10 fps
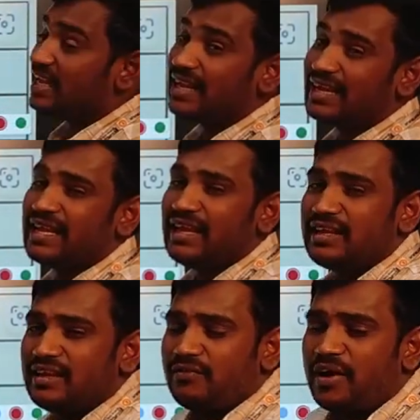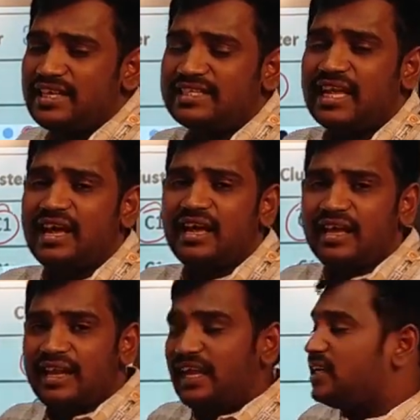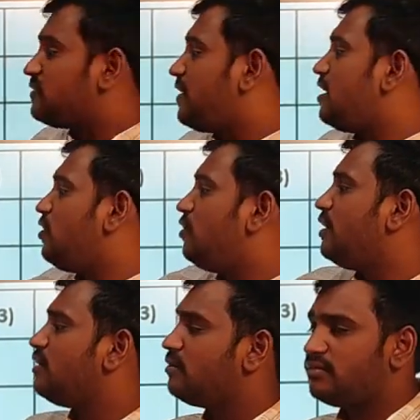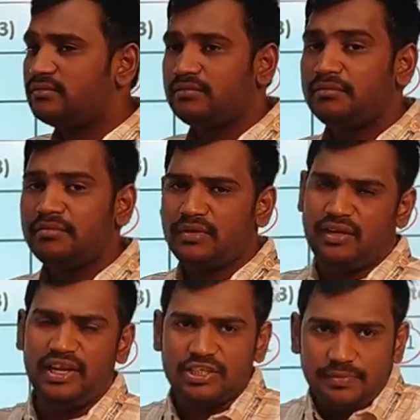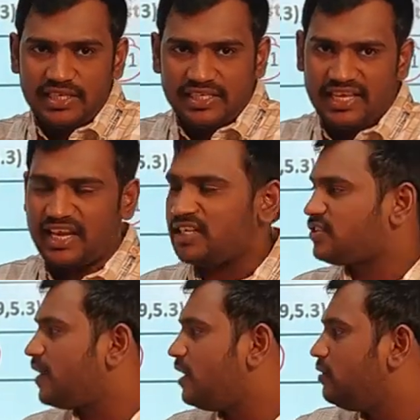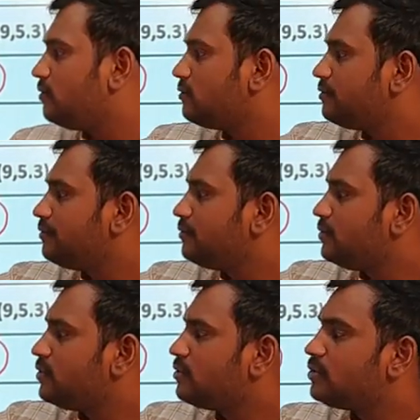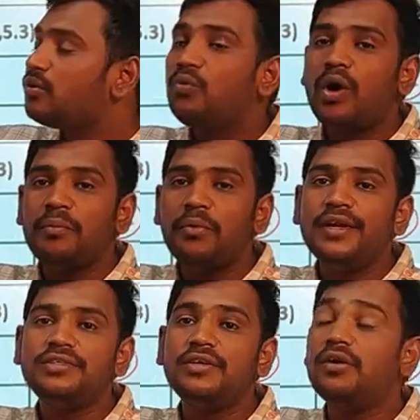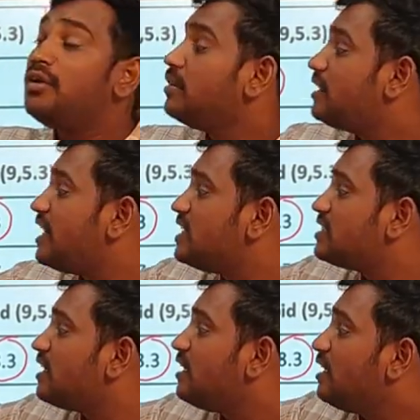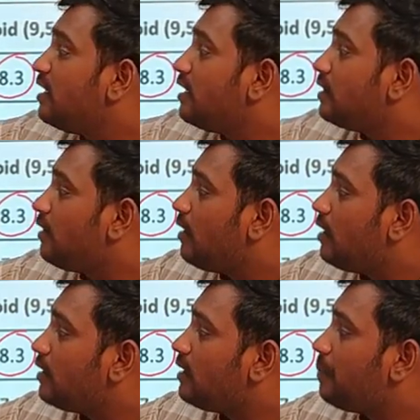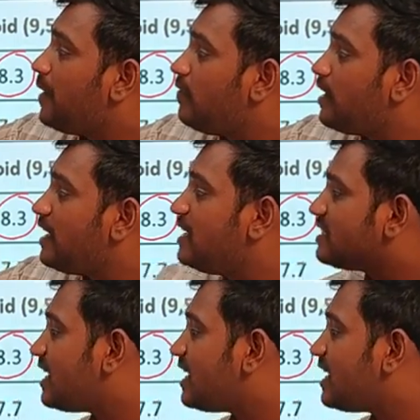the least value? Least means nearest value. So 1.0. That is the P1 is